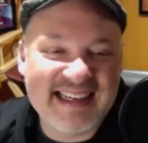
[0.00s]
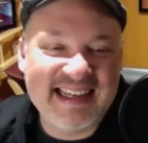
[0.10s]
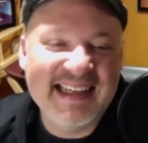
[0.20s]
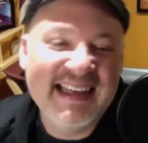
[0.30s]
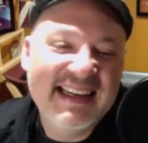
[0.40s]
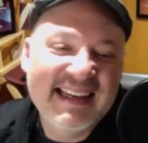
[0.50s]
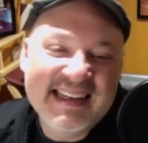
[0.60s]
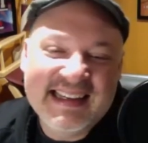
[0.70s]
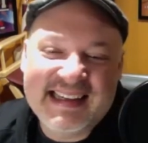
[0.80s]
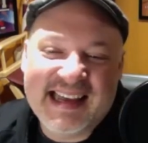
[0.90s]
I
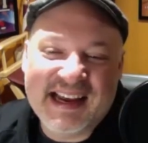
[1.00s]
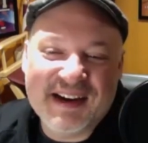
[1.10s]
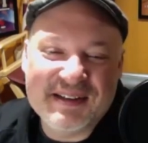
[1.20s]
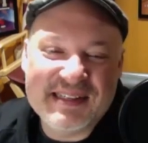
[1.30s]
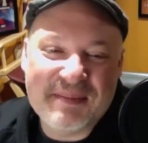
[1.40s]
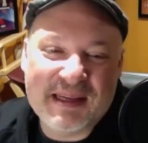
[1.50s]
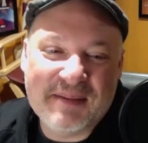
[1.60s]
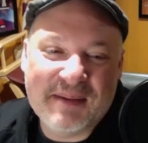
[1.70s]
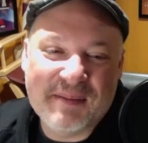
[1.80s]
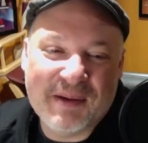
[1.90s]
care deeply
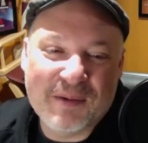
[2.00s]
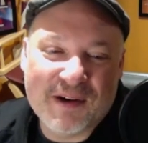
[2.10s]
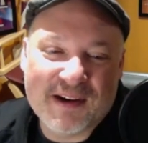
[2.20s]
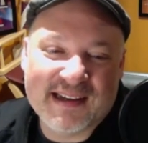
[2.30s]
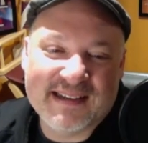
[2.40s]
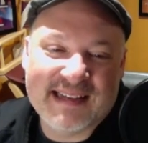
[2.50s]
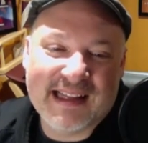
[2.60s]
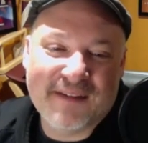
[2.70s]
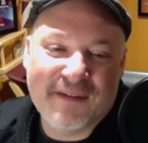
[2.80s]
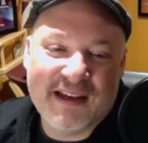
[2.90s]
about my work and
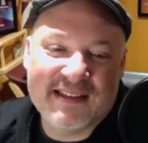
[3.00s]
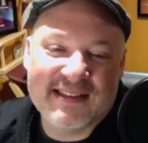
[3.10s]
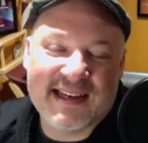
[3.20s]
elevate